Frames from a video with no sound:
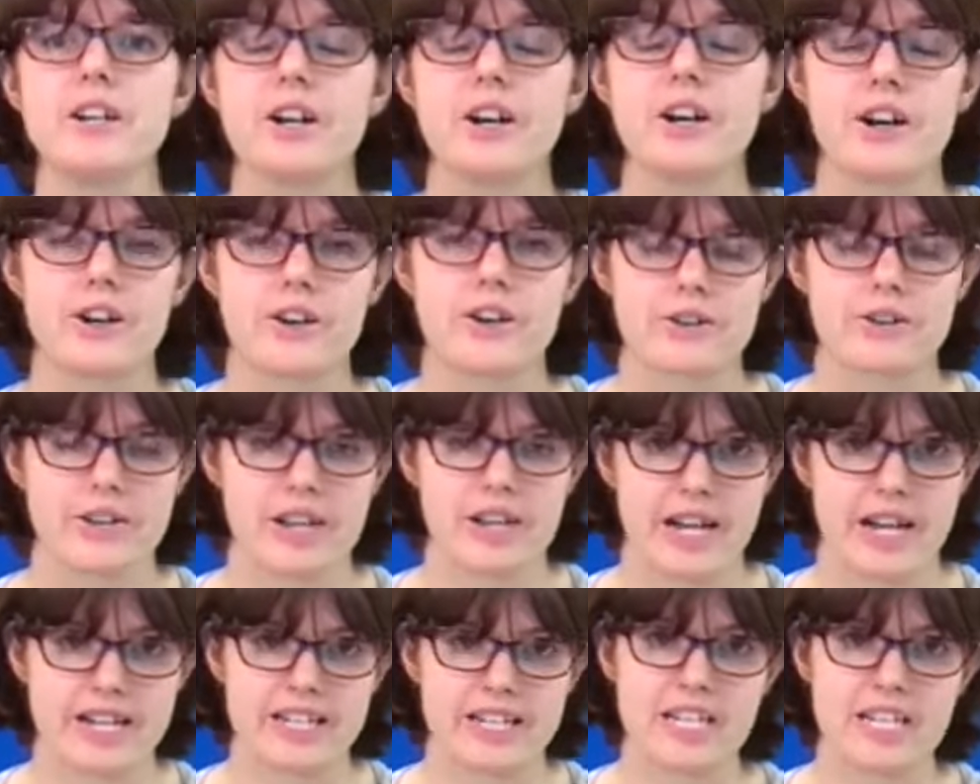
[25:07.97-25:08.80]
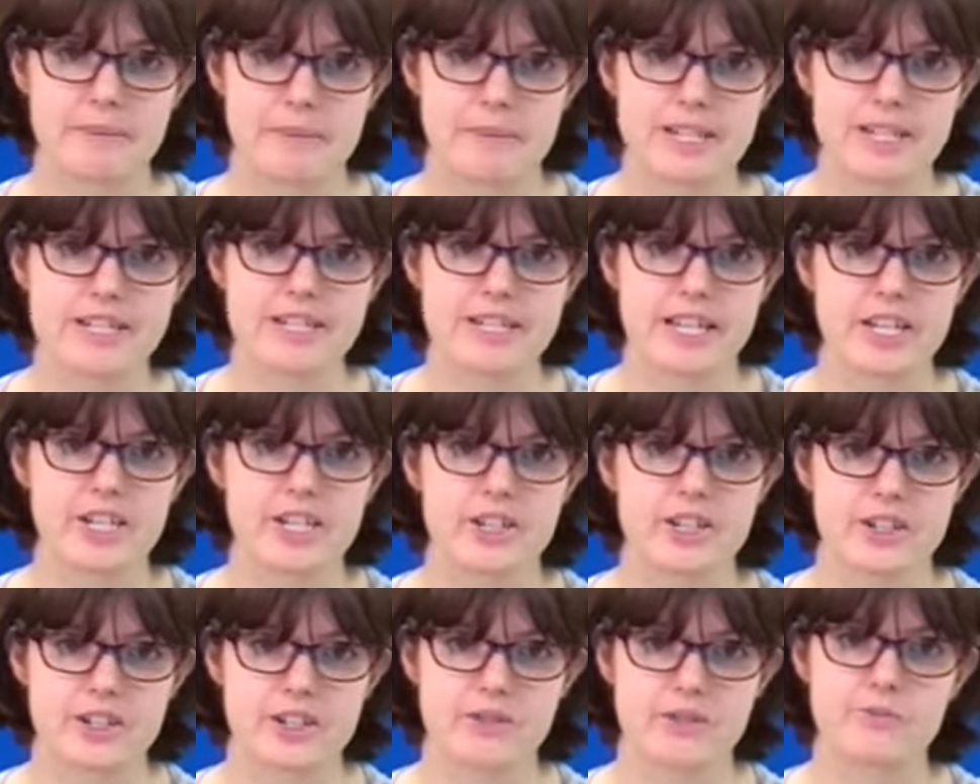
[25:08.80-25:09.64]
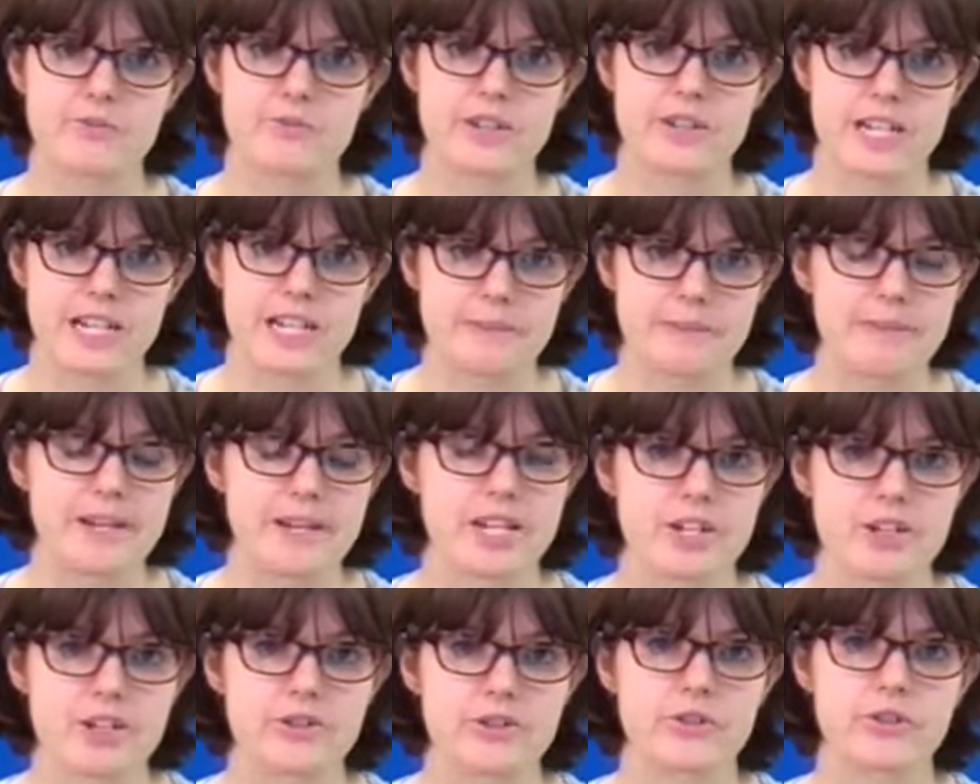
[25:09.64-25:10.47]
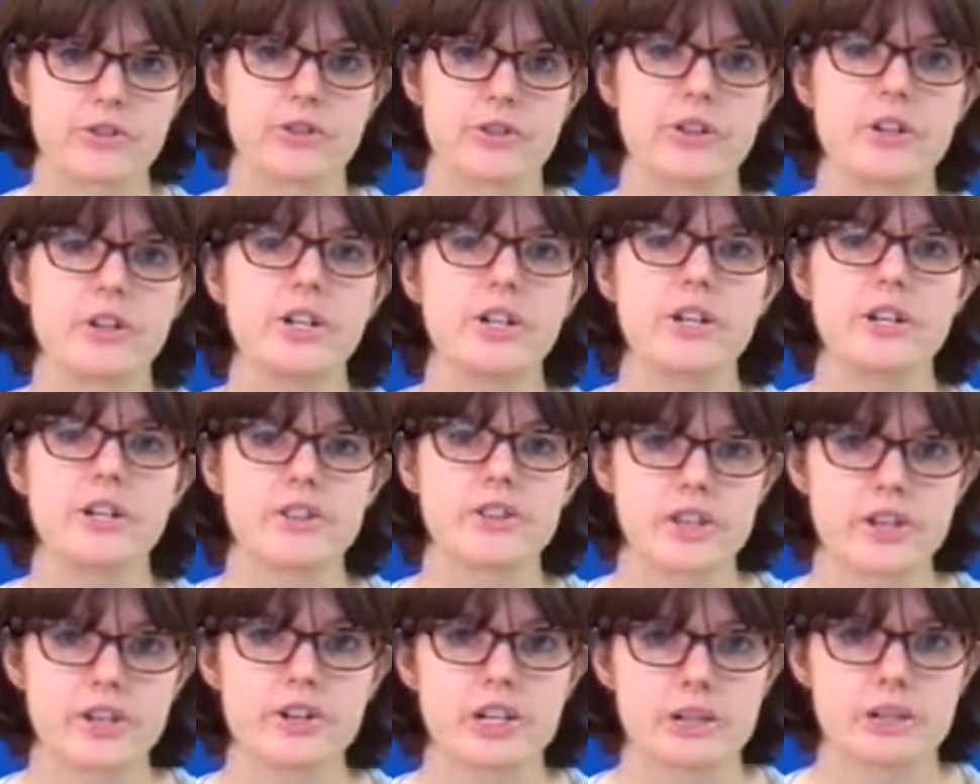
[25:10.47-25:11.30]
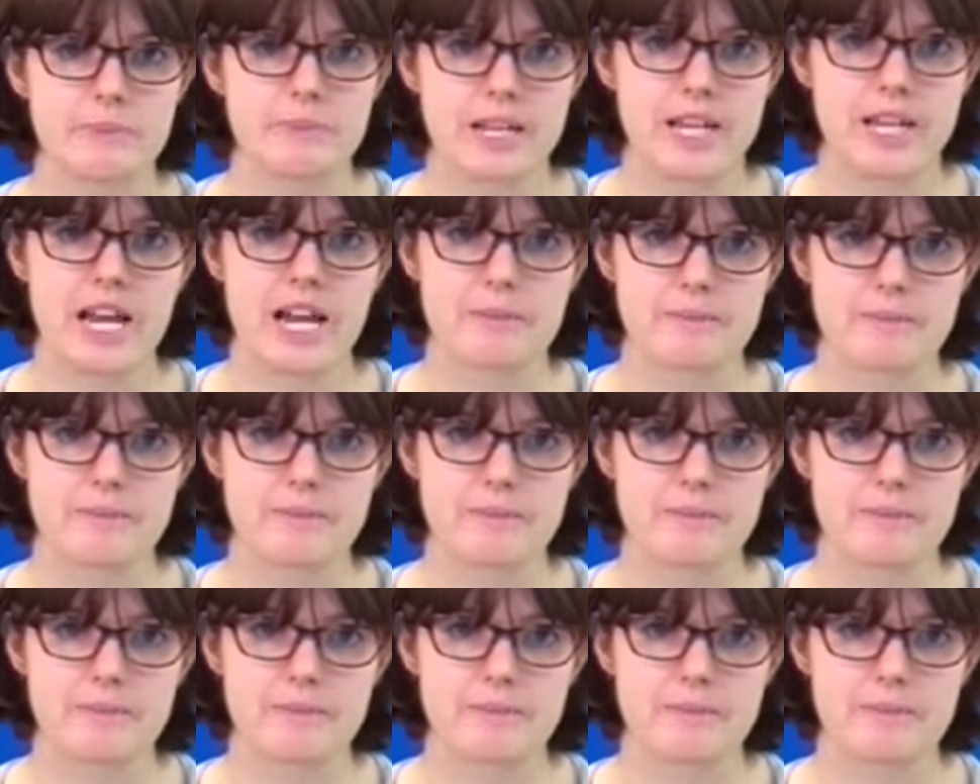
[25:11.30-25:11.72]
on academic stations and really make sure that you're going to be